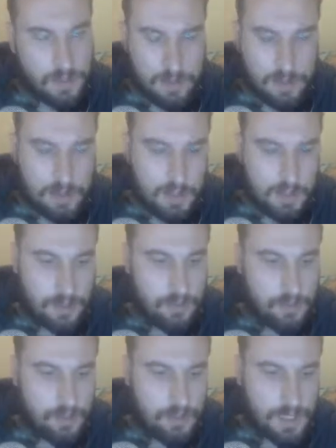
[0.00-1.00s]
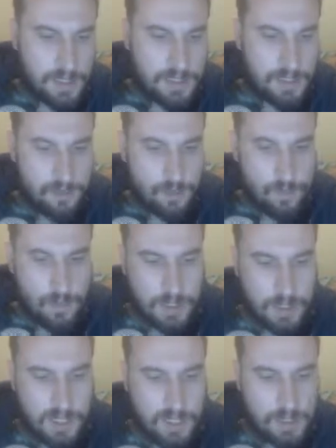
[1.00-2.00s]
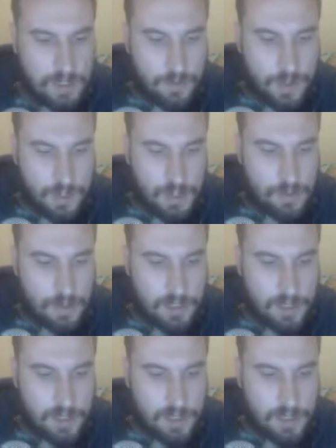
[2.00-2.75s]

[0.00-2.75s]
So what keys should we use?